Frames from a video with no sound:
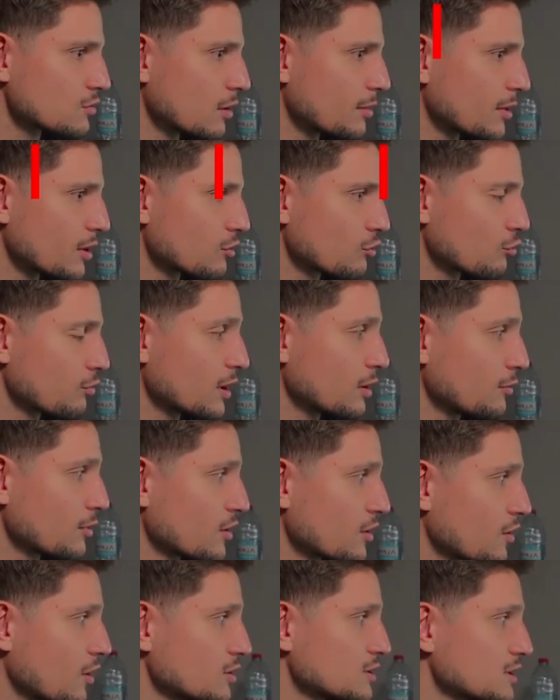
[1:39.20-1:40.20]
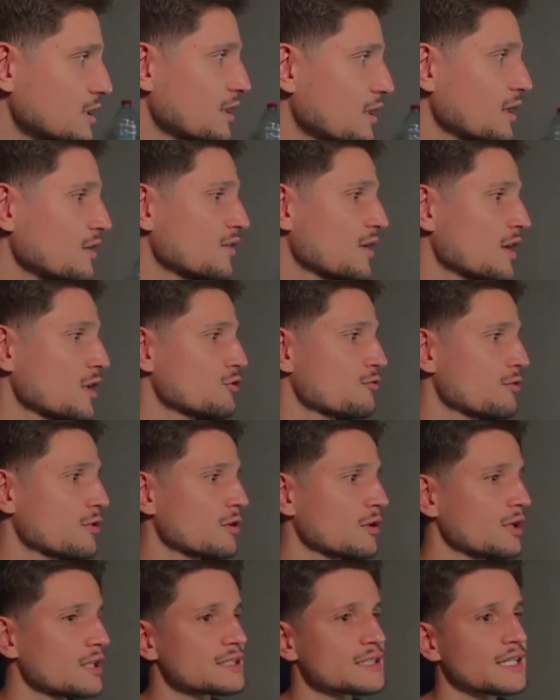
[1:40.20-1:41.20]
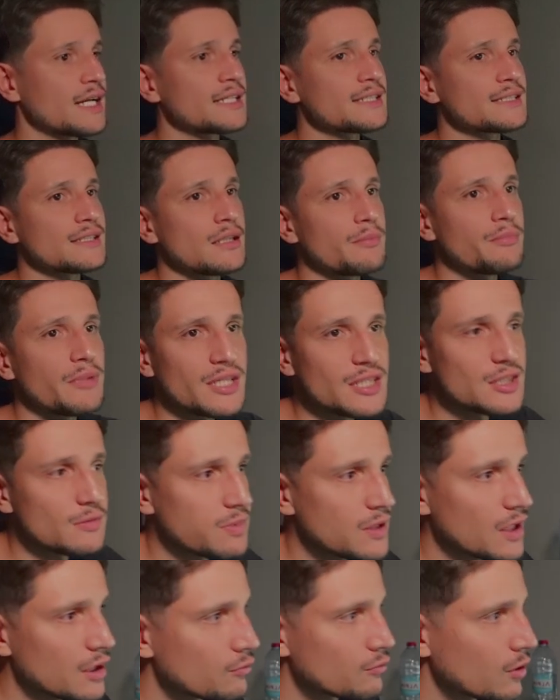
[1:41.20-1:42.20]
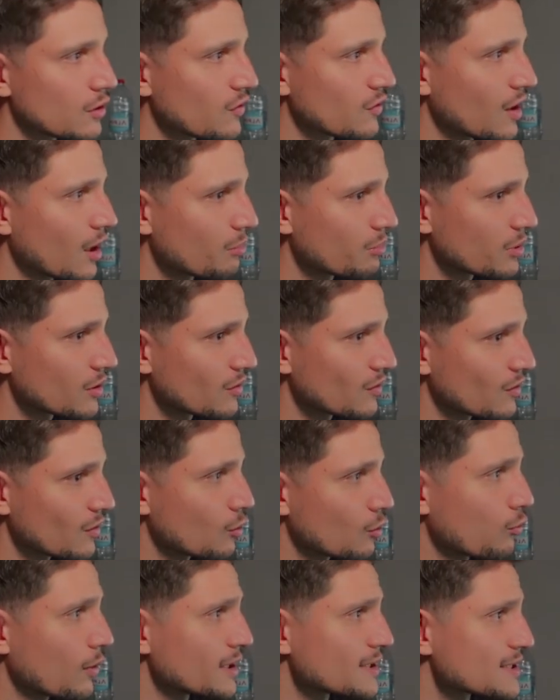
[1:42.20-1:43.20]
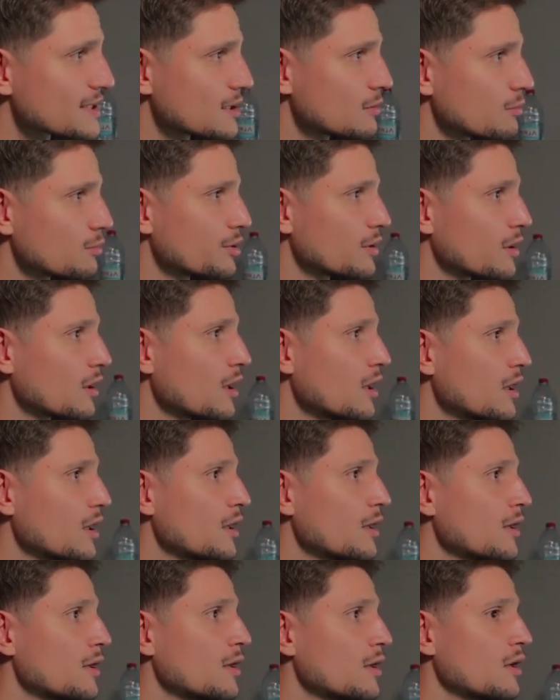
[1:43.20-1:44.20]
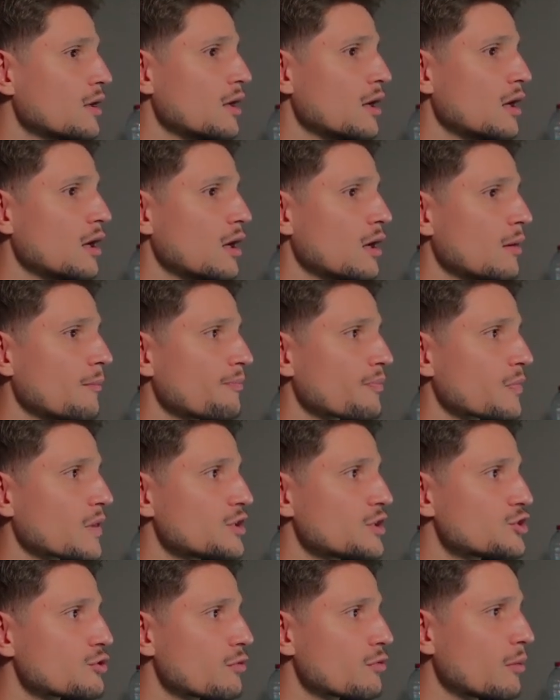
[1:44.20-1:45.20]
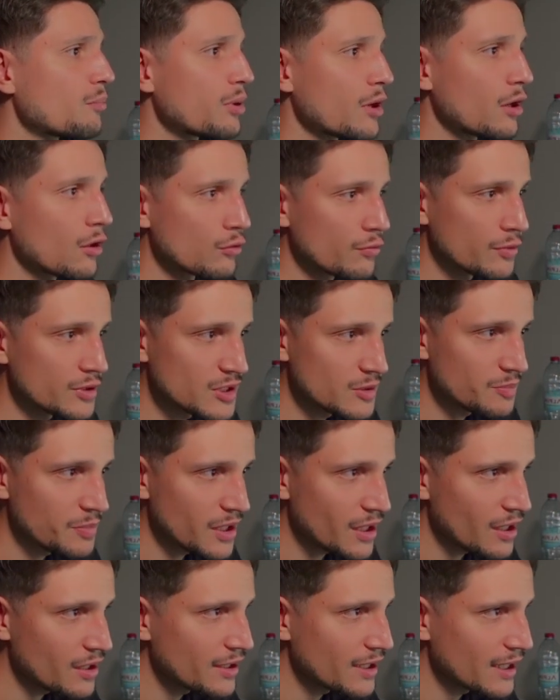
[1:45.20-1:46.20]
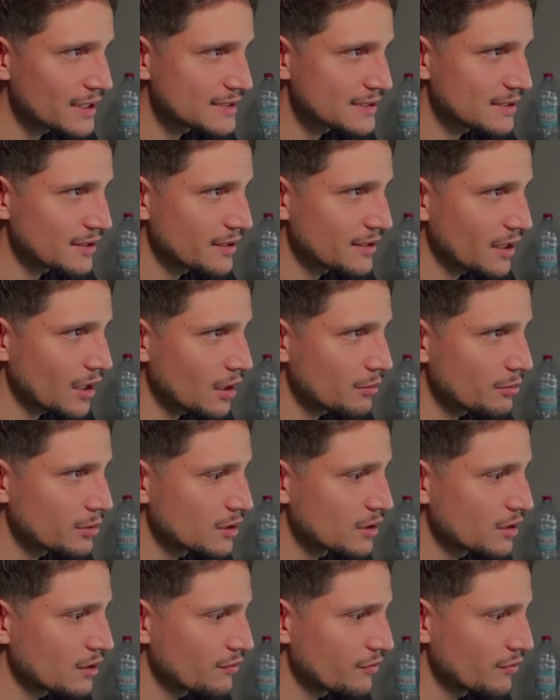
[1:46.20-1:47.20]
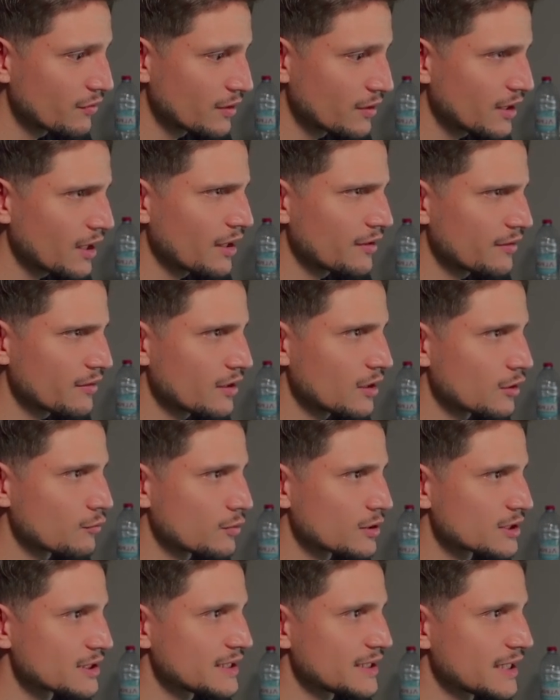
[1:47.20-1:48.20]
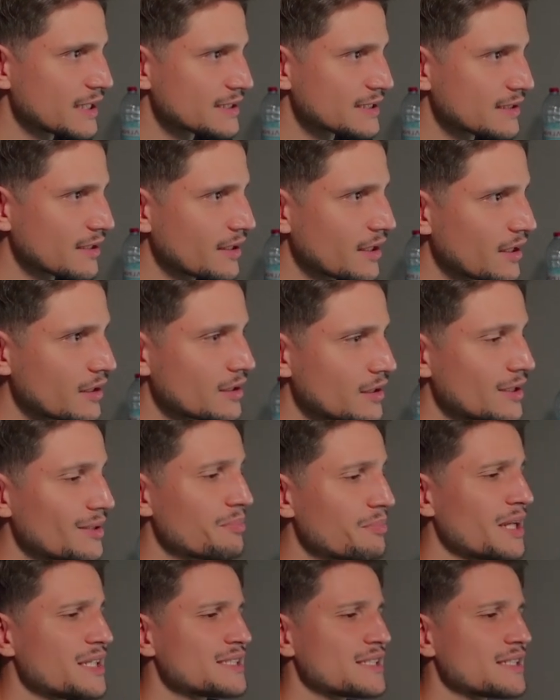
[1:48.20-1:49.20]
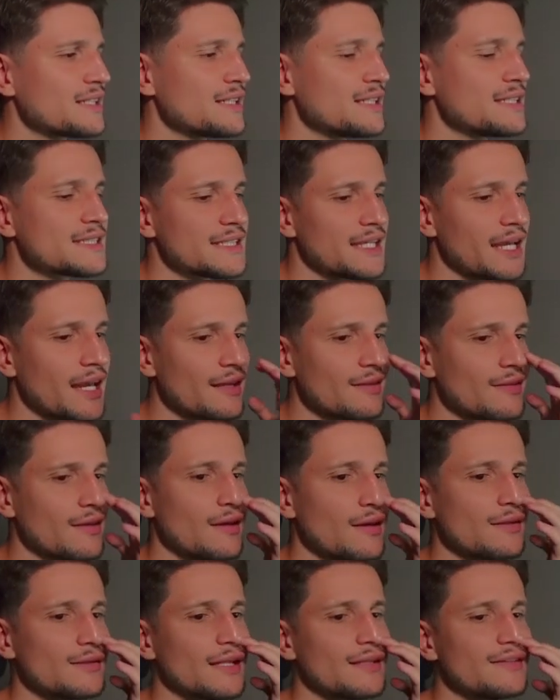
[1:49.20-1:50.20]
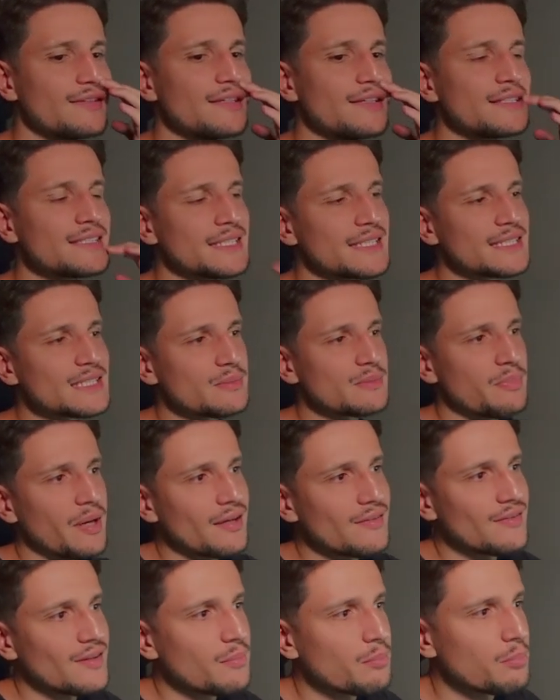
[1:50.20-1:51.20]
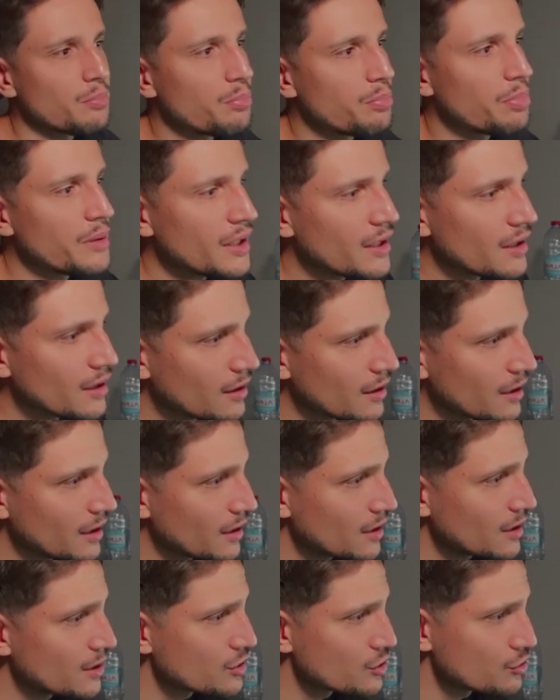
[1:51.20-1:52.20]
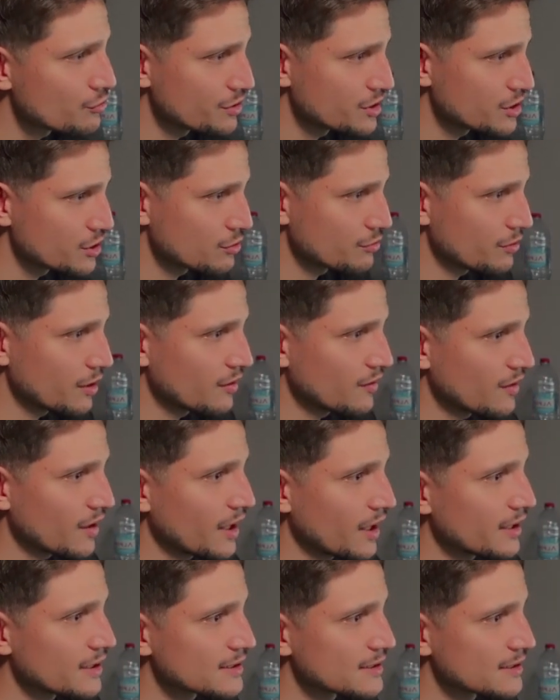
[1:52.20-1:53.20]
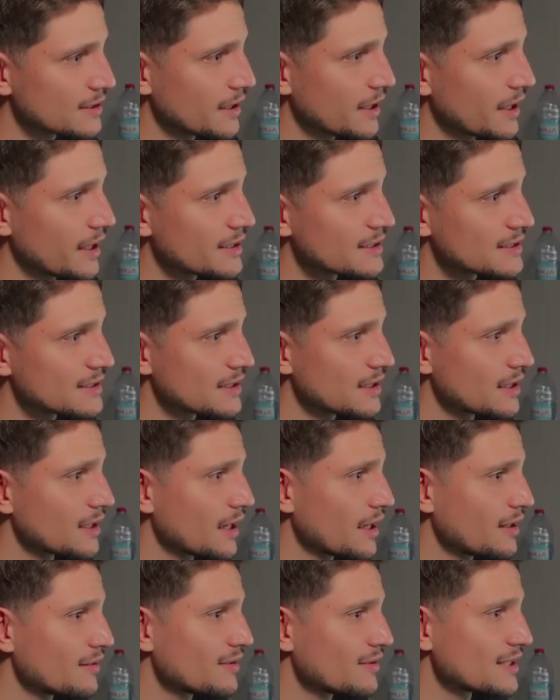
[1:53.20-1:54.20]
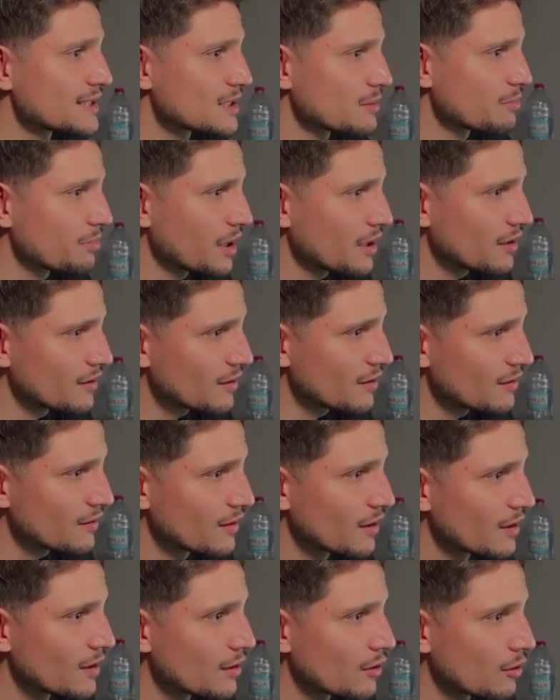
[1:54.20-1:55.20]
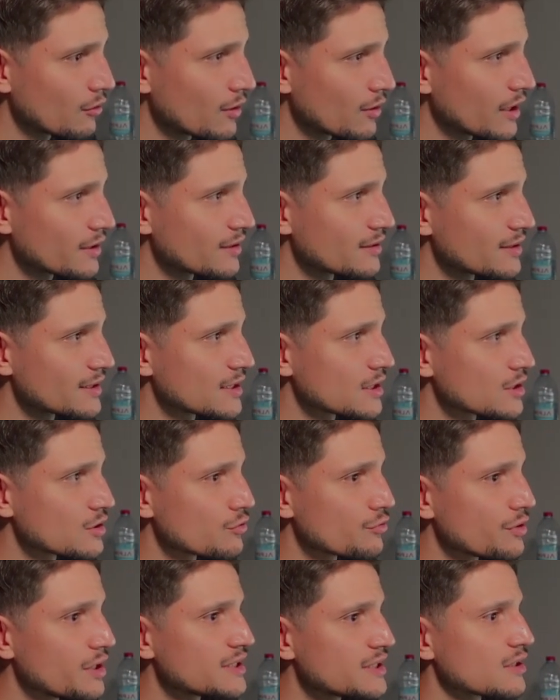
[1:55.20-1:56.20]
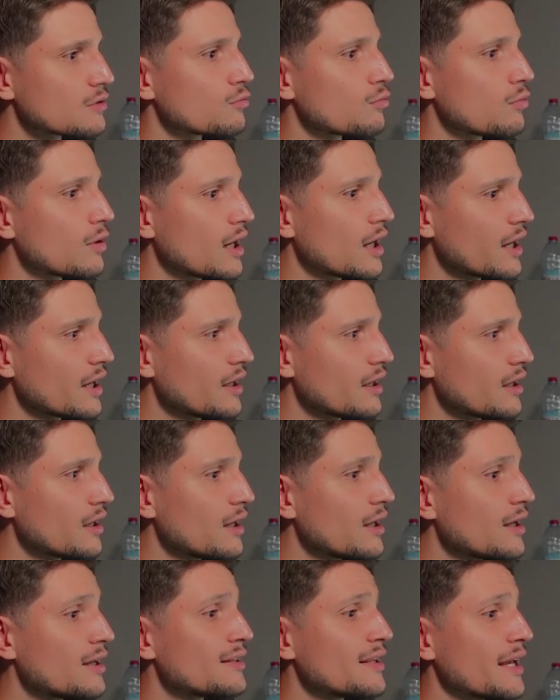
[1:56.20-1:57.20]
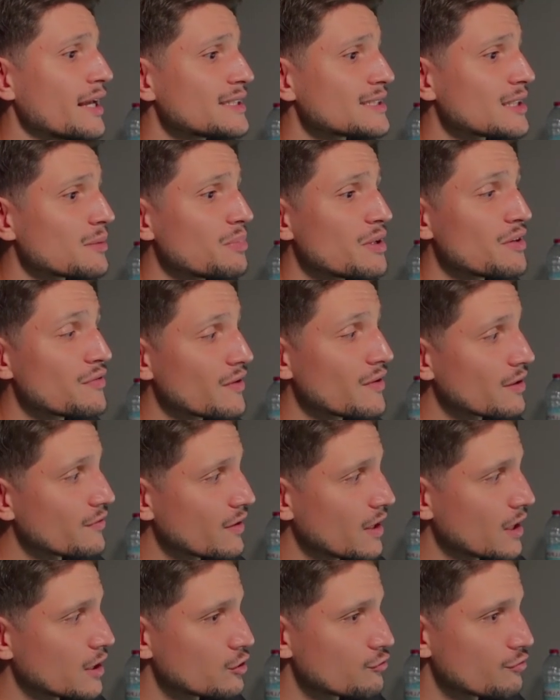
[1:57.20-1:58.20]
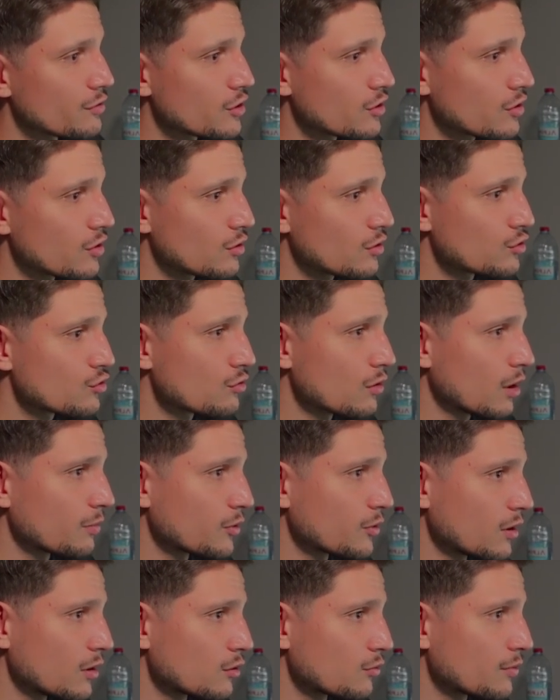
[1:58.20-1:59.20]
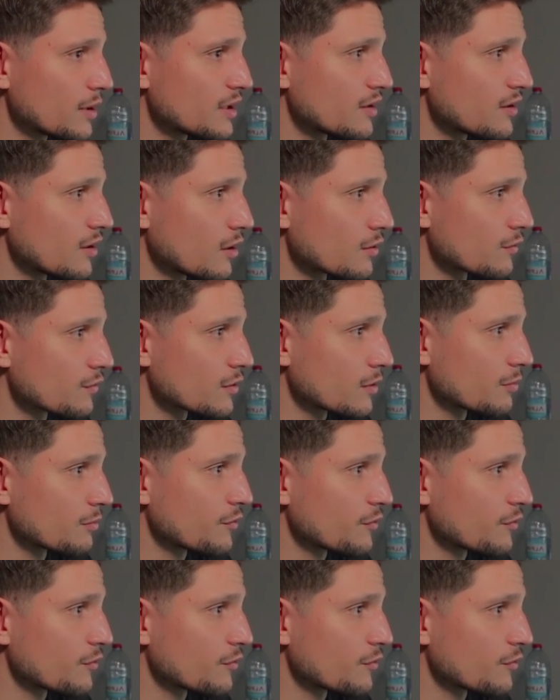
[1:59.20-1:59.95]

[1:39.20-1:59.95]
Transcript: to about $21,800. Guys, let me explain what happened. Quite simple. Jerome Powell was speaking yesterday, I believe. Yeah, I think it was yesterday. And he basically said that he is expecting bigger interest rate hikes as anticipated, right? And this is the reason why the S&P 500 dropped all the way down from